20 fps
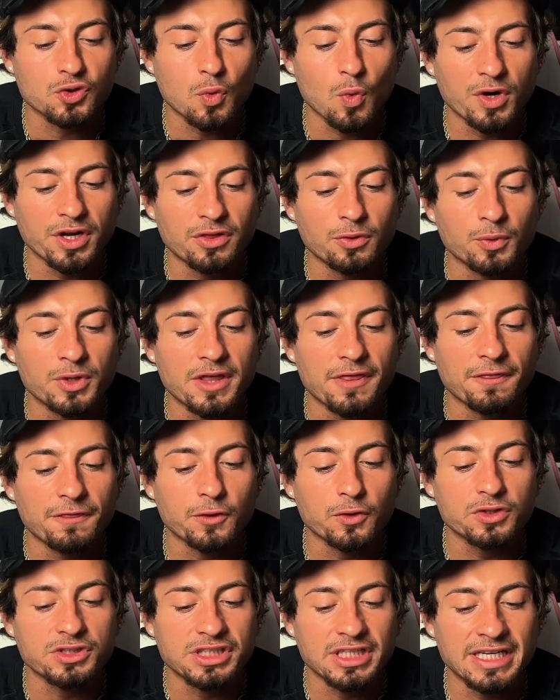
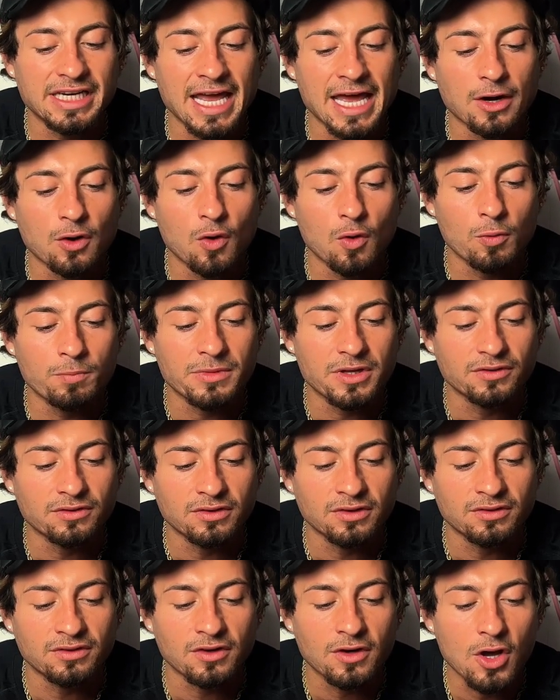23-13 at home
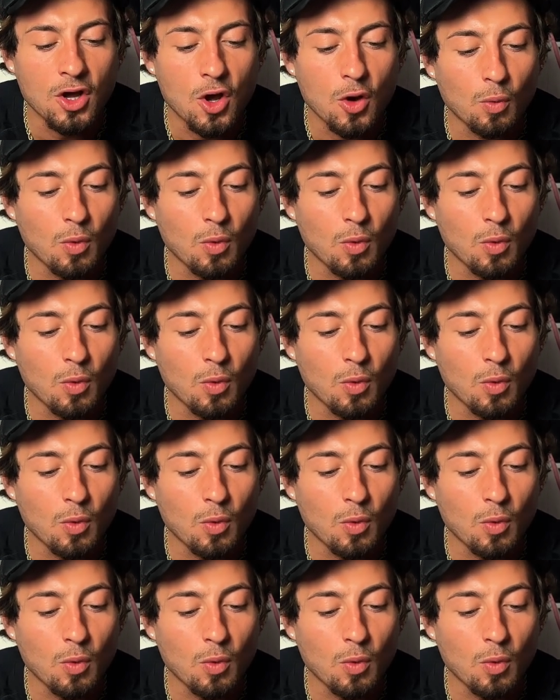this season,